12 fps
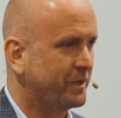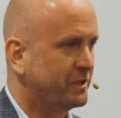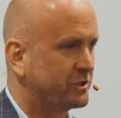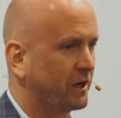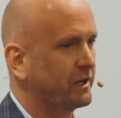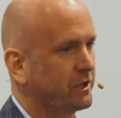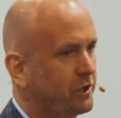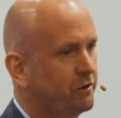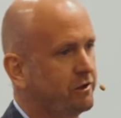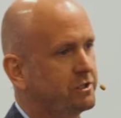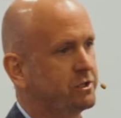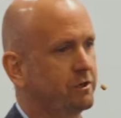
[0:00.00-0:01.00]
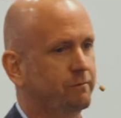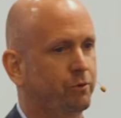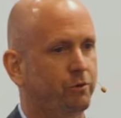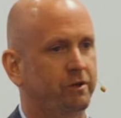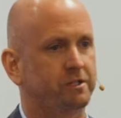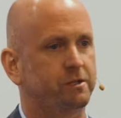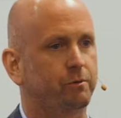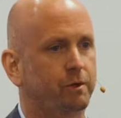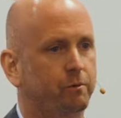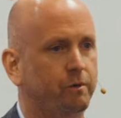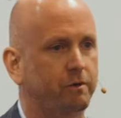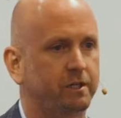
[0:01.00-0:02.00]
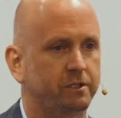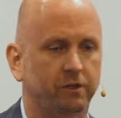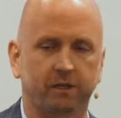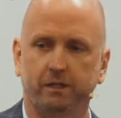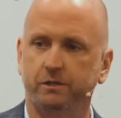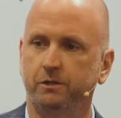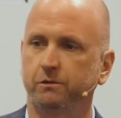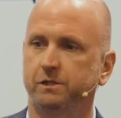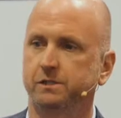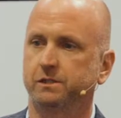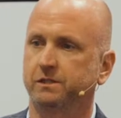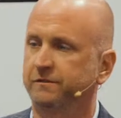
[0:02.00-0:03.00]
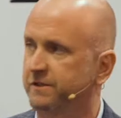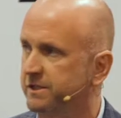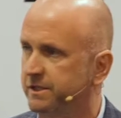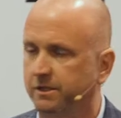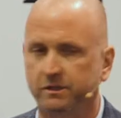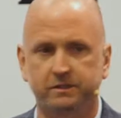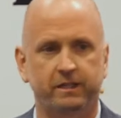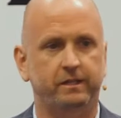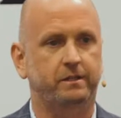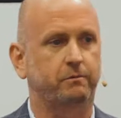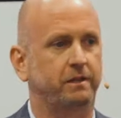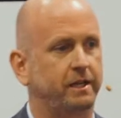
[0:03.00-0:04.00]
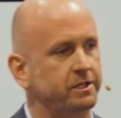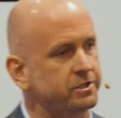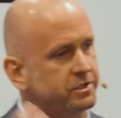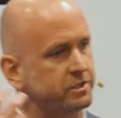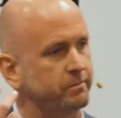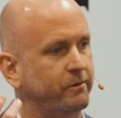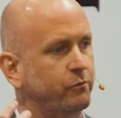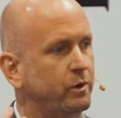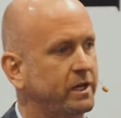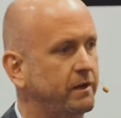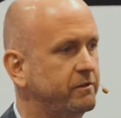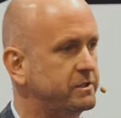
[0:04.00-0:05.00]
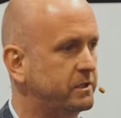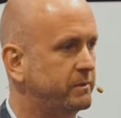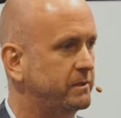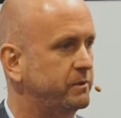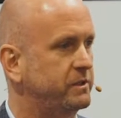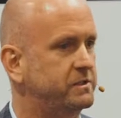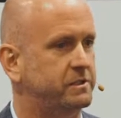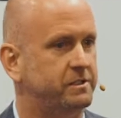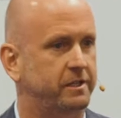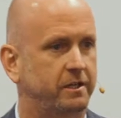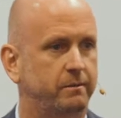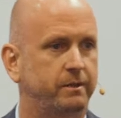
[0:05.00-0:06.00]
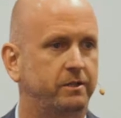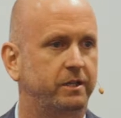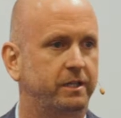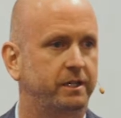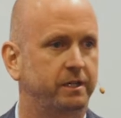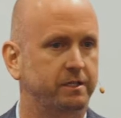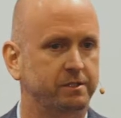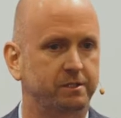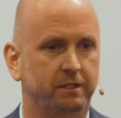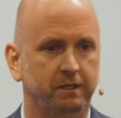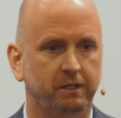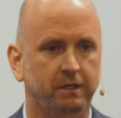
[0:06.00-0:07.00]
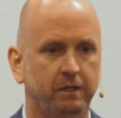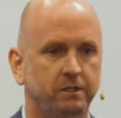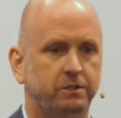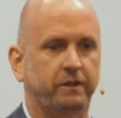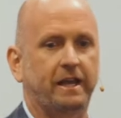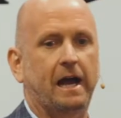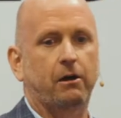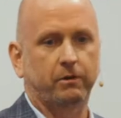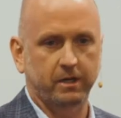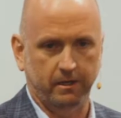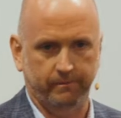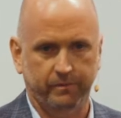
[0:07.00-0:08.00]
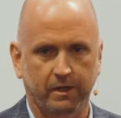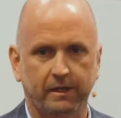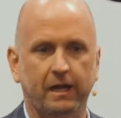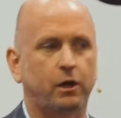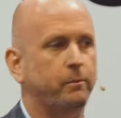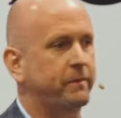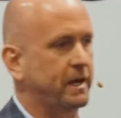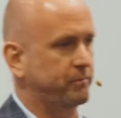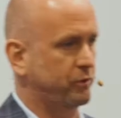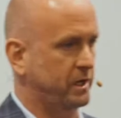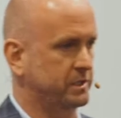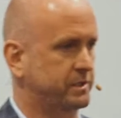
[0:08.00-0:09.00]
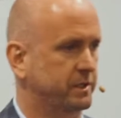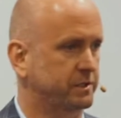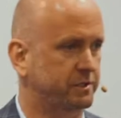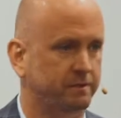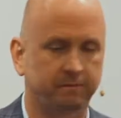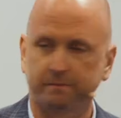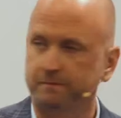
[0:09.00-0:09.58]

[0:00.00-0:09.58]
So I encourage our employees that what we're really trying to do is facilitate the relationship of whatever somebody believes sustainability is to the outcome and help that process.